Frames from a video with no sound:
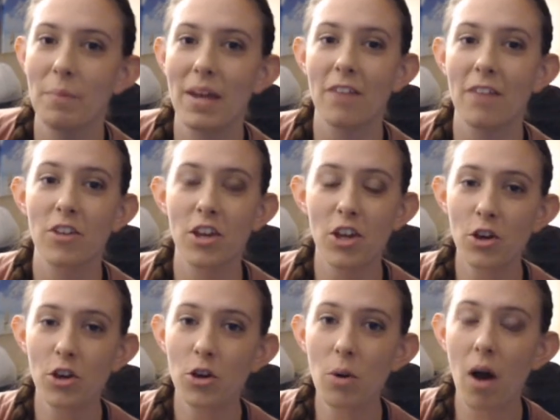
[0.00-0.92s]
If
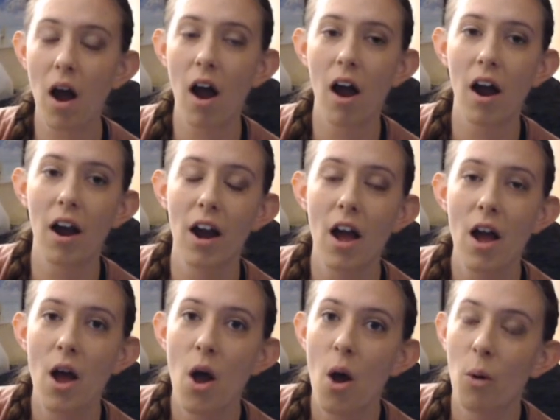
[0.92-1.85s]
you are
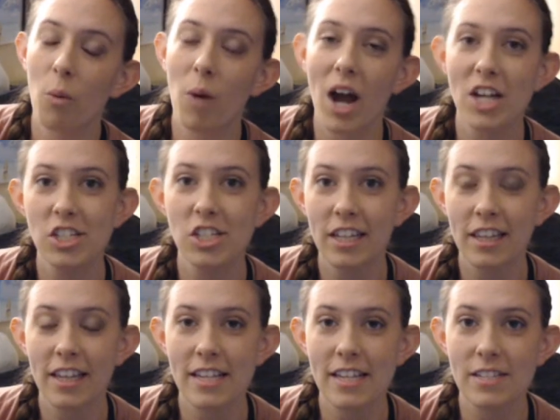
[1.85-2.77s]
watching
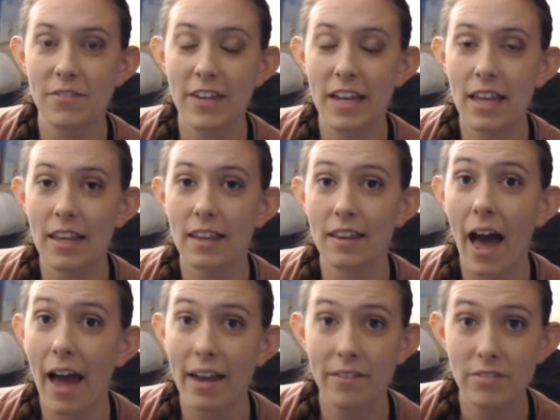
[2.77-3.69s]
this via
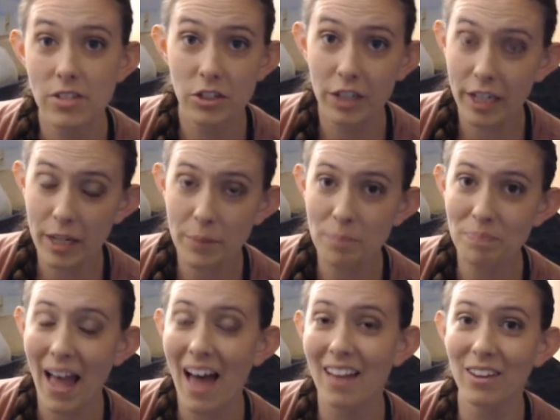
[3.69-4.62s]
live stream,
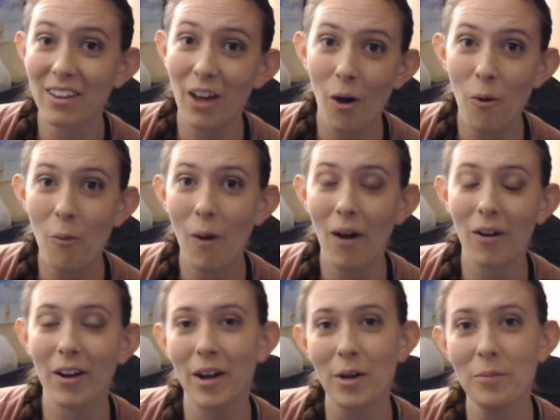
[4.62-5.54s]
hello,
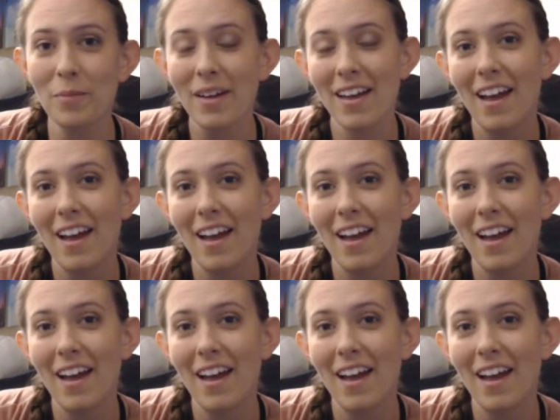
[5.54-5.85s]
welcome.